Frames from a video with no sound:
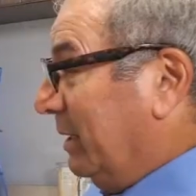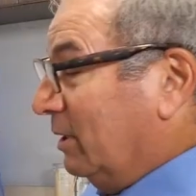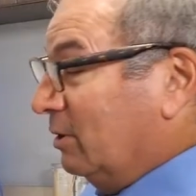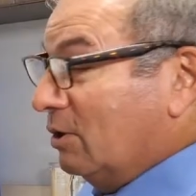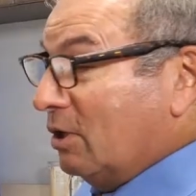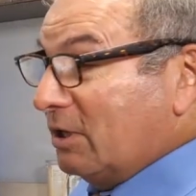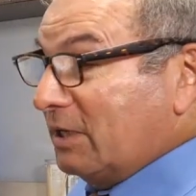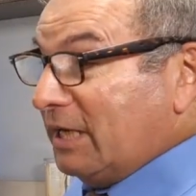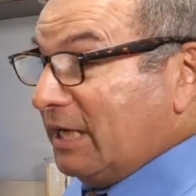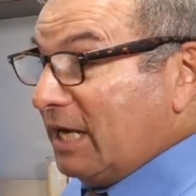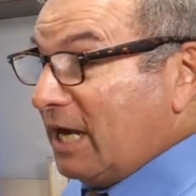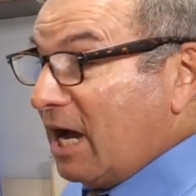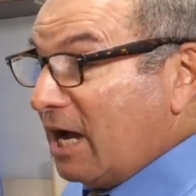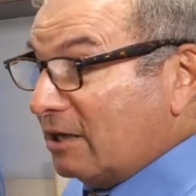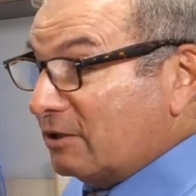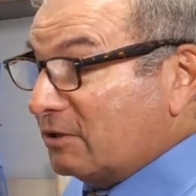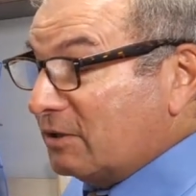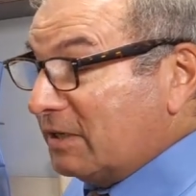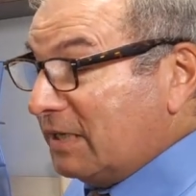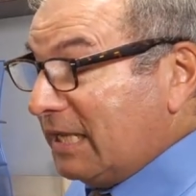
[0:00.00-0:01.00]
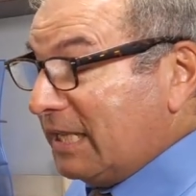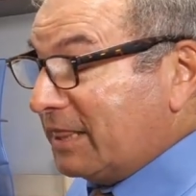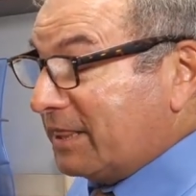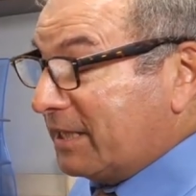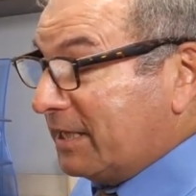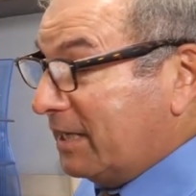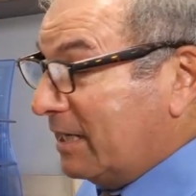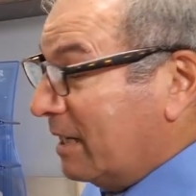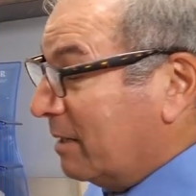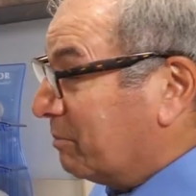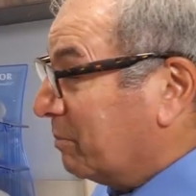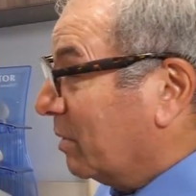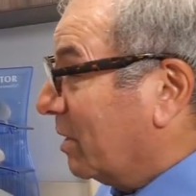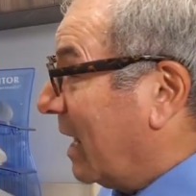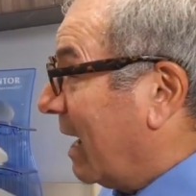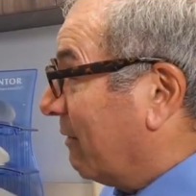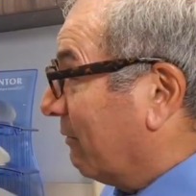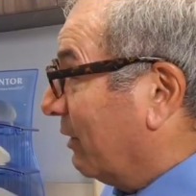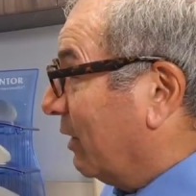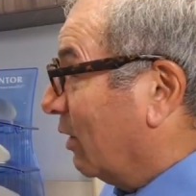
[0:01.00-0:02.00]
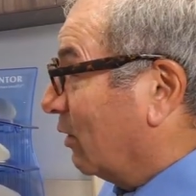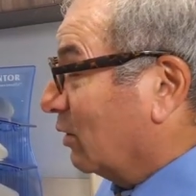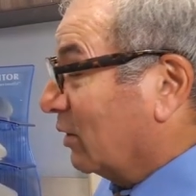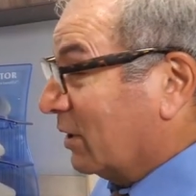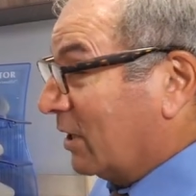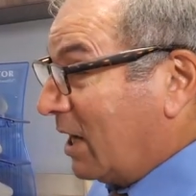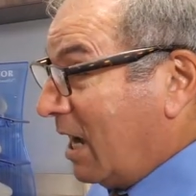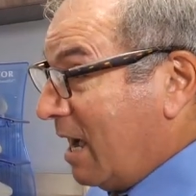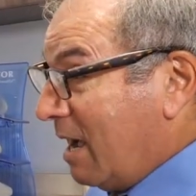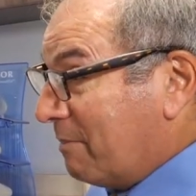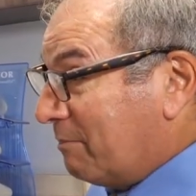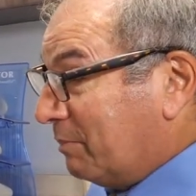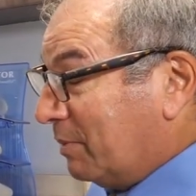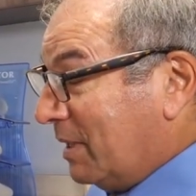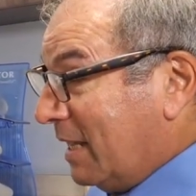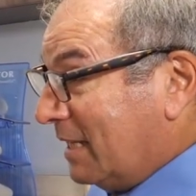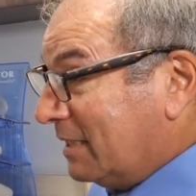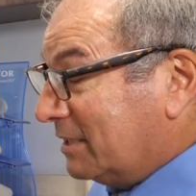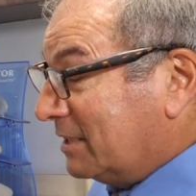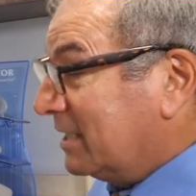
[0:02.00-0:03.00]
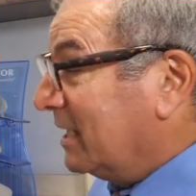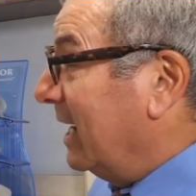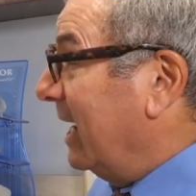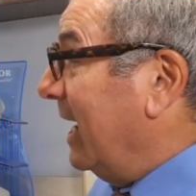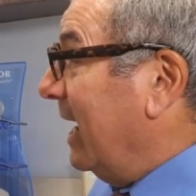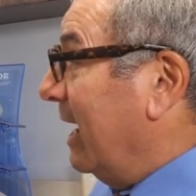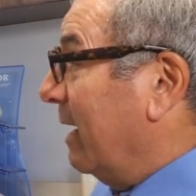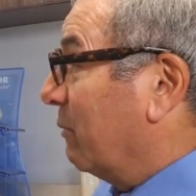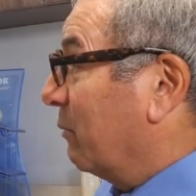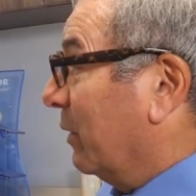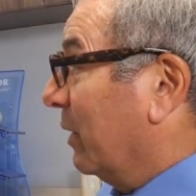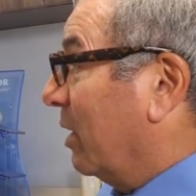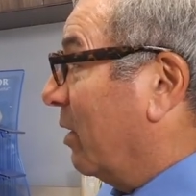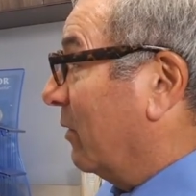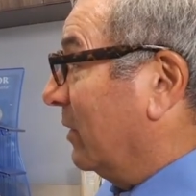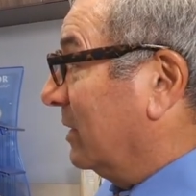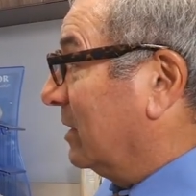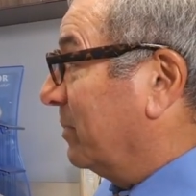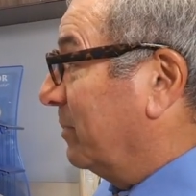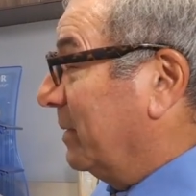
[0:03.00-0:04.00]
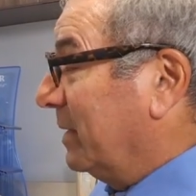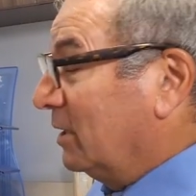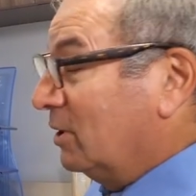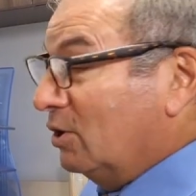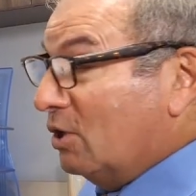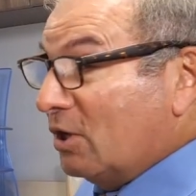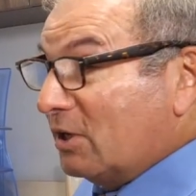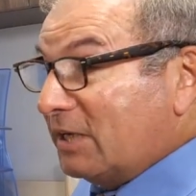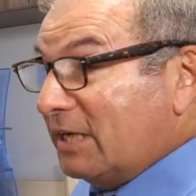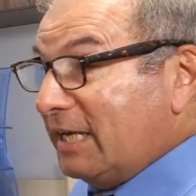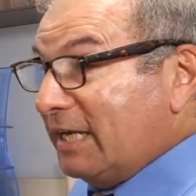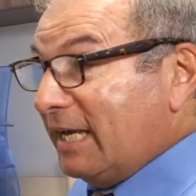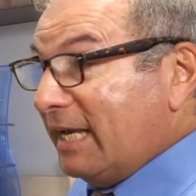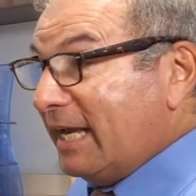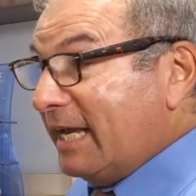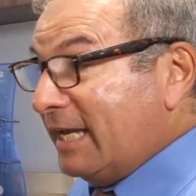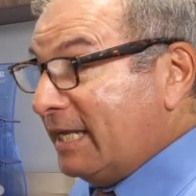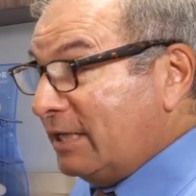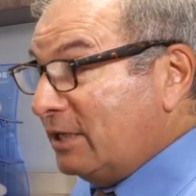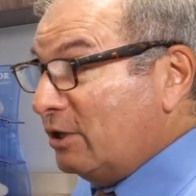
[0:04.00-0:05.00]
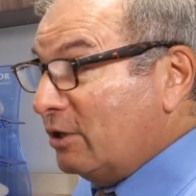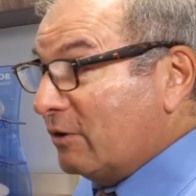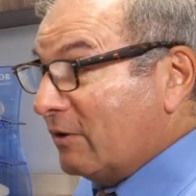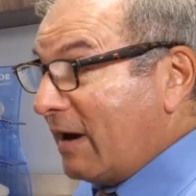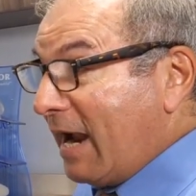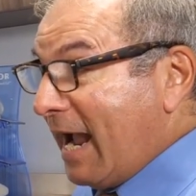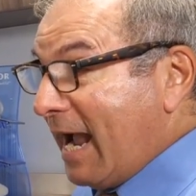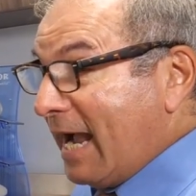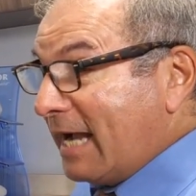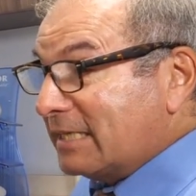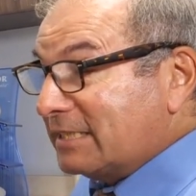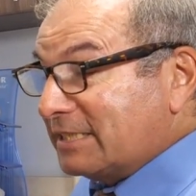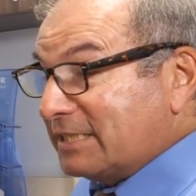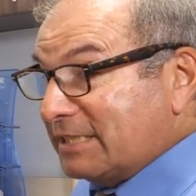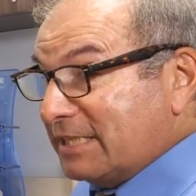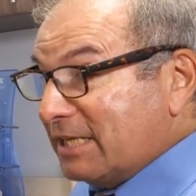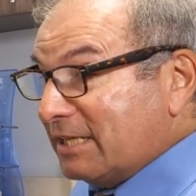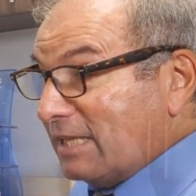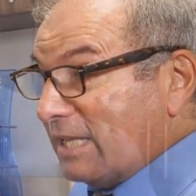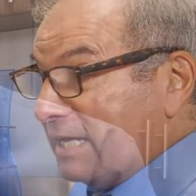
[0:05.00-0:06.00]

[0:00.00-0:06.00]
to the same office, which makes it much easier as far as the length of